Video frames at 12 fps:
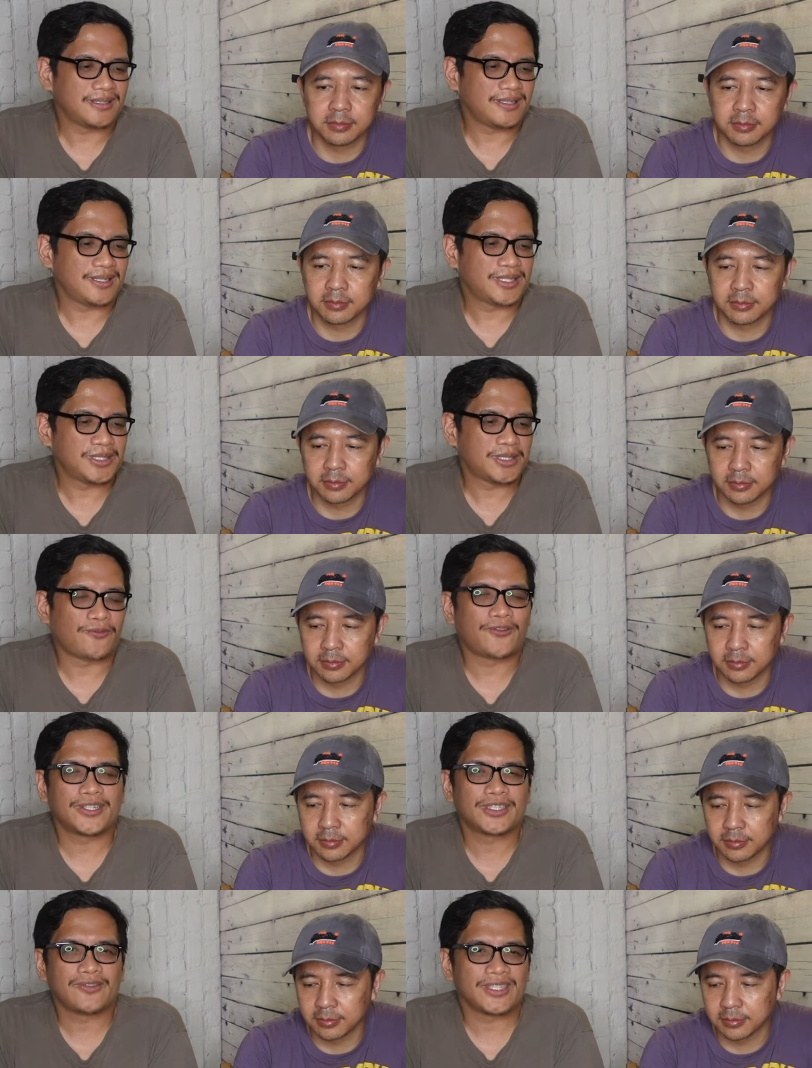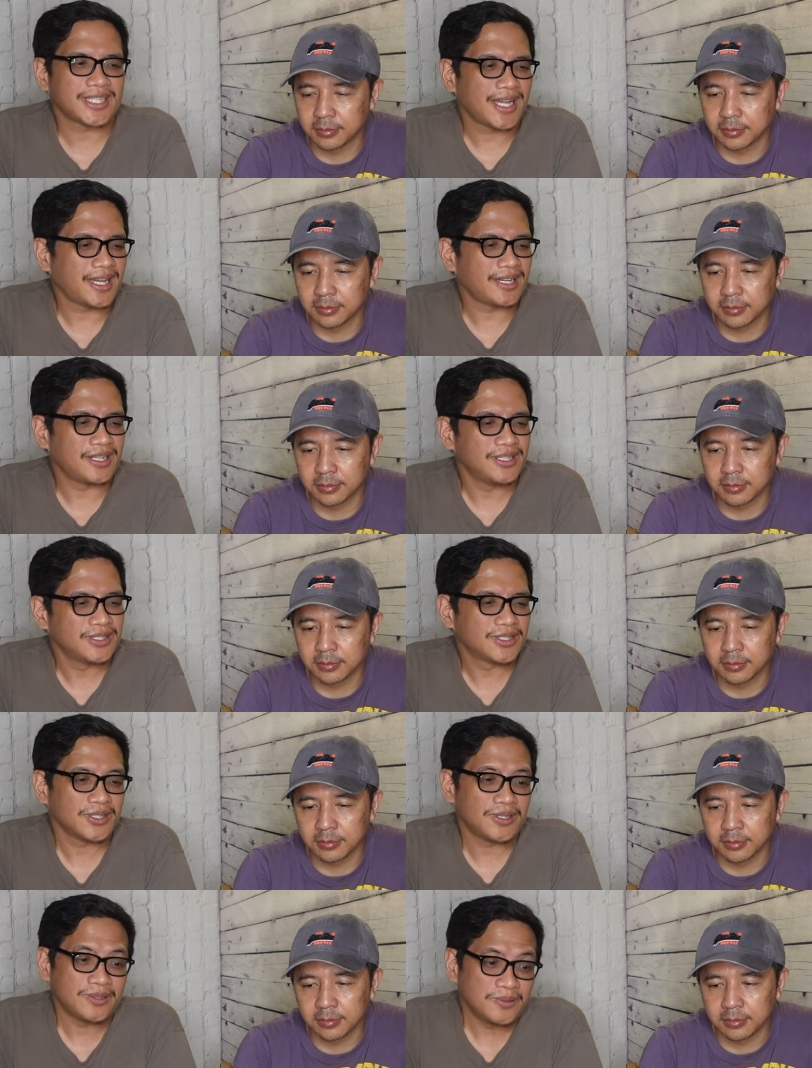Speaker 1: This is the first of its kind.
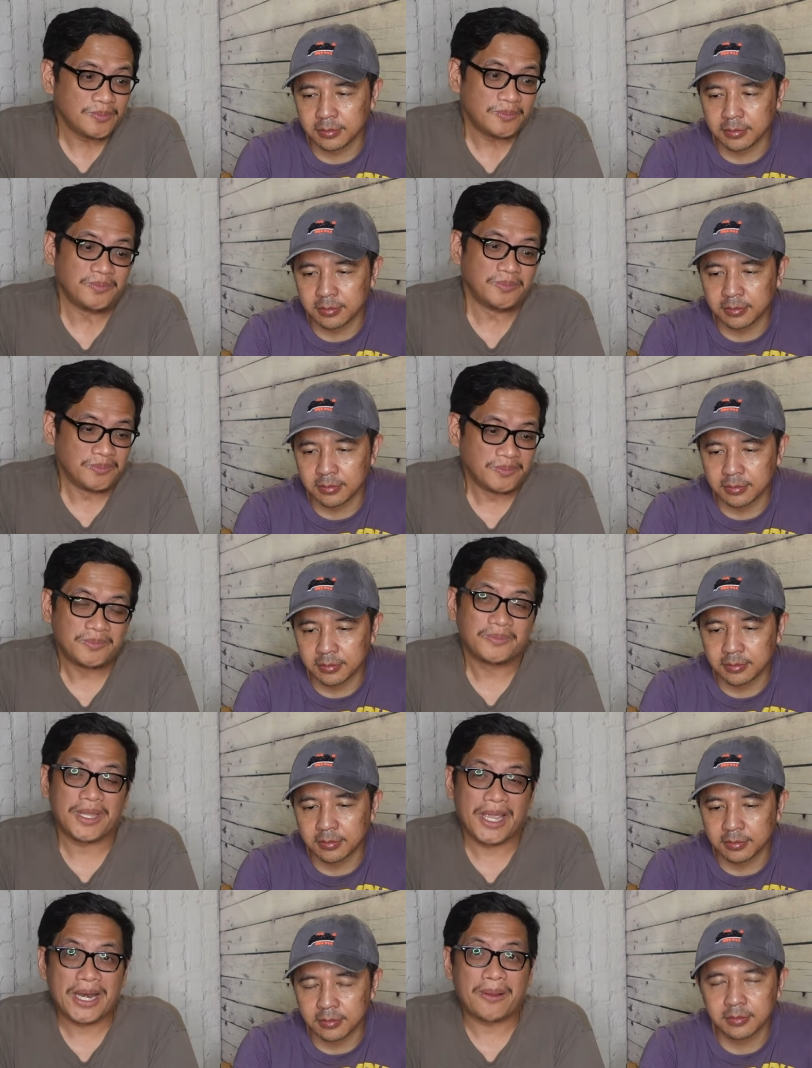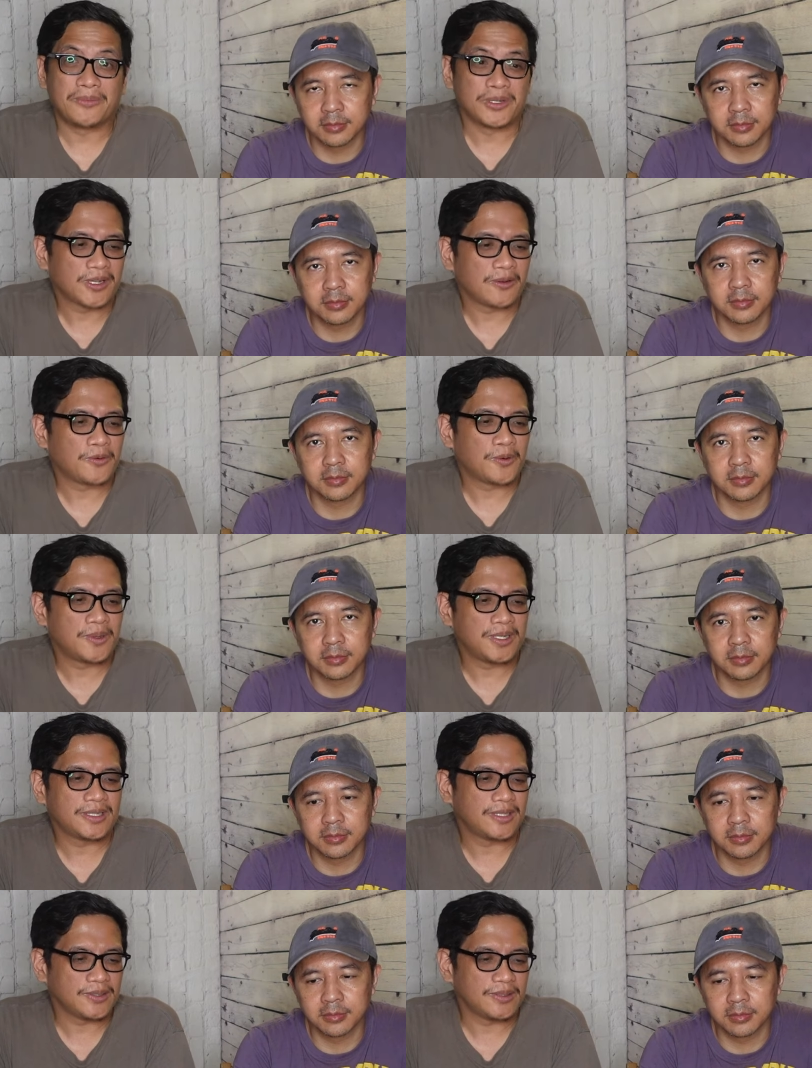So, and I'm looking
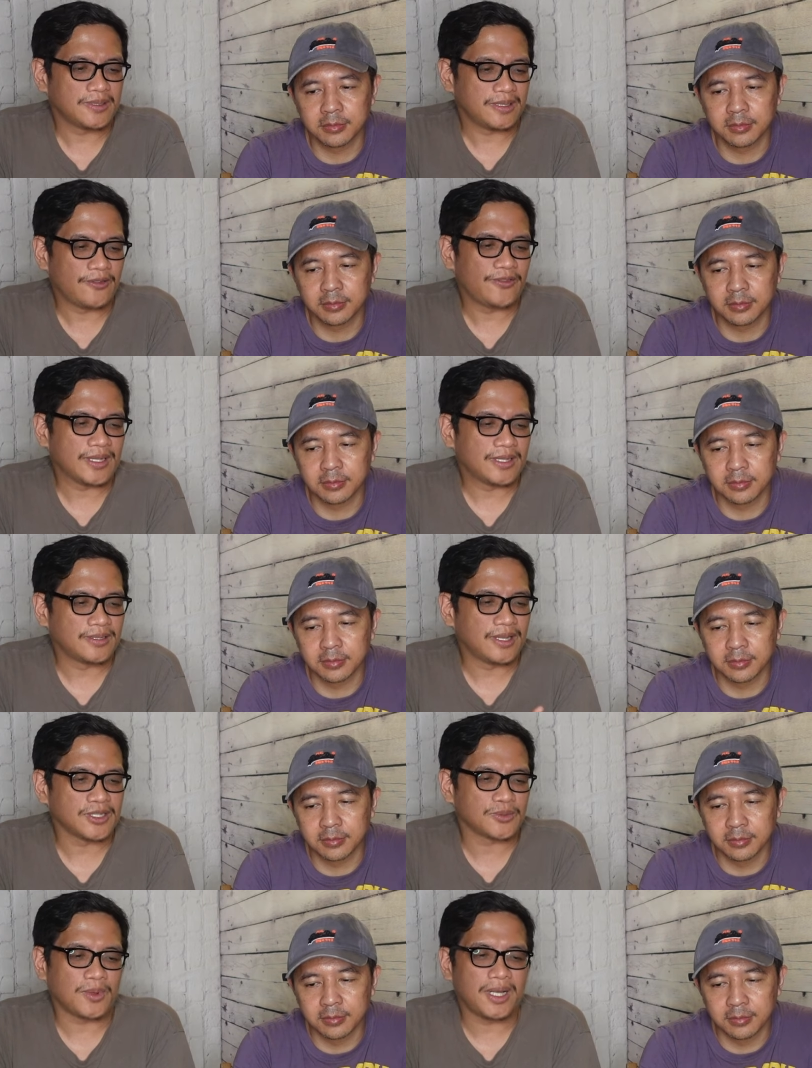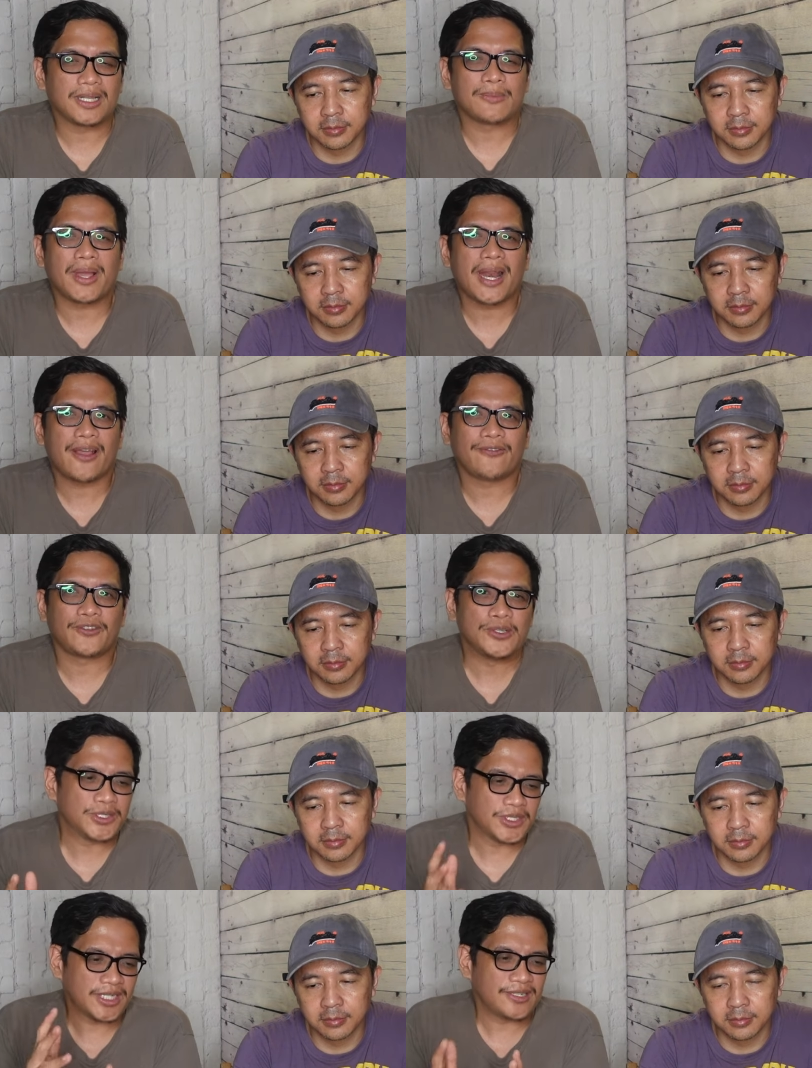forward to if it does well. It might have
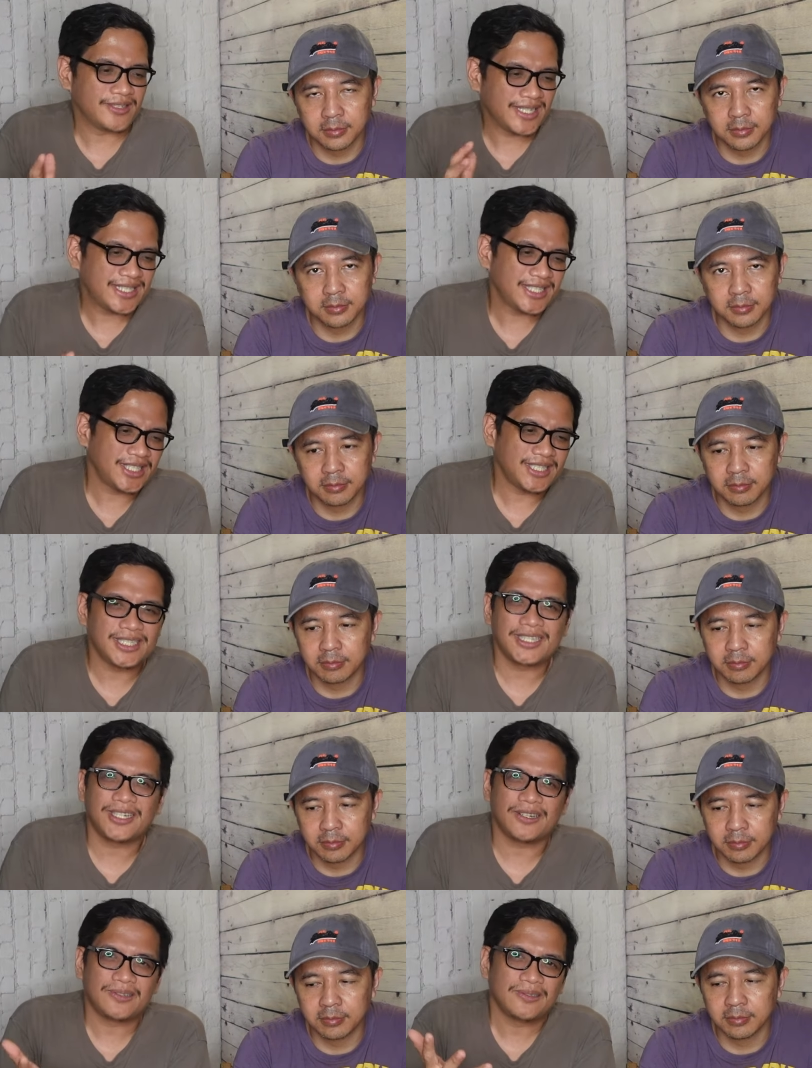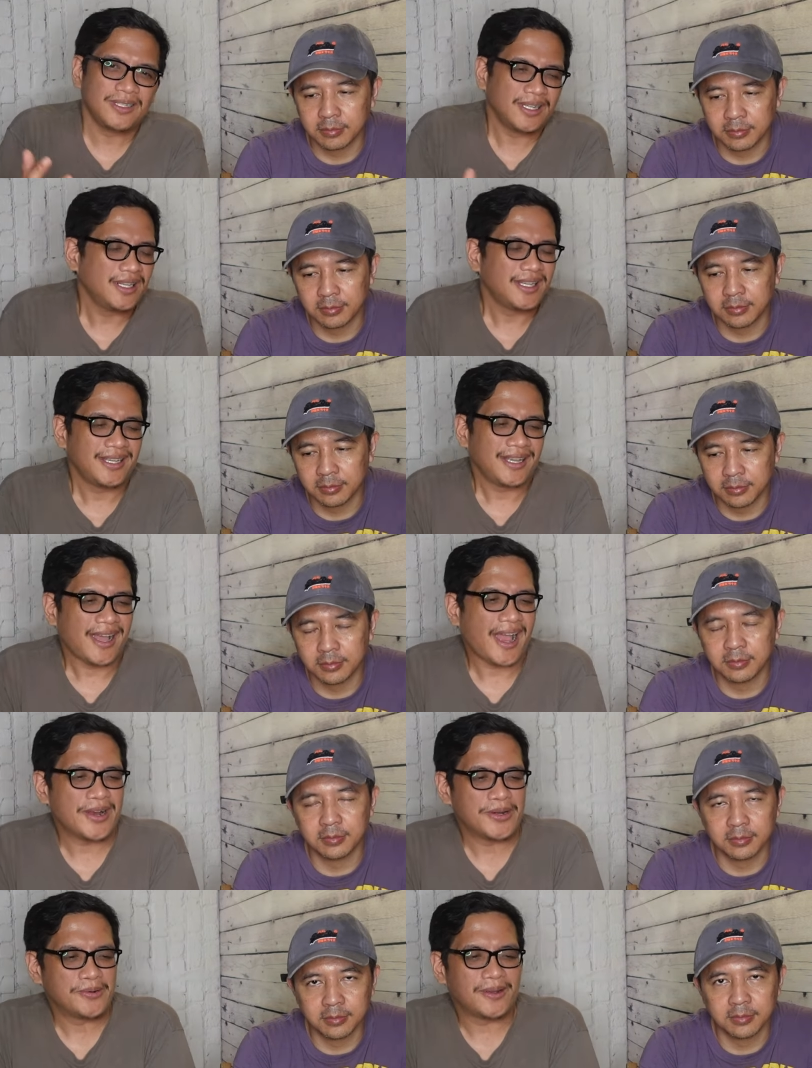future iterations. You know, I
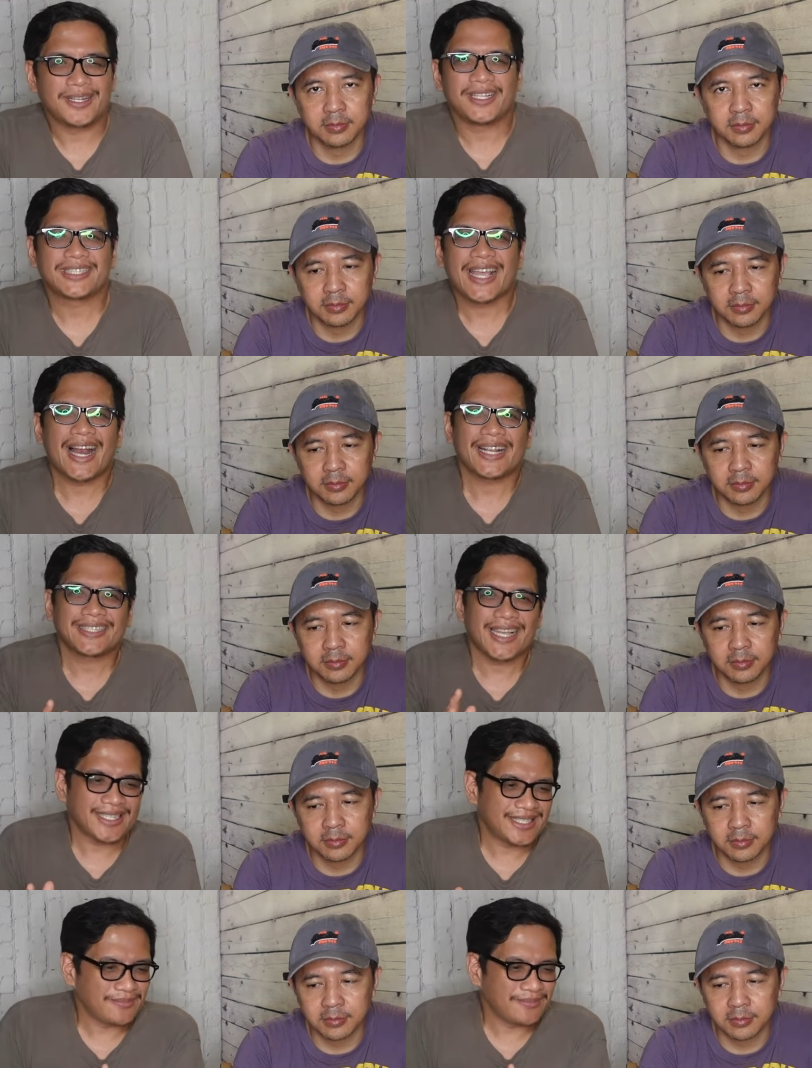don't know what else Alex has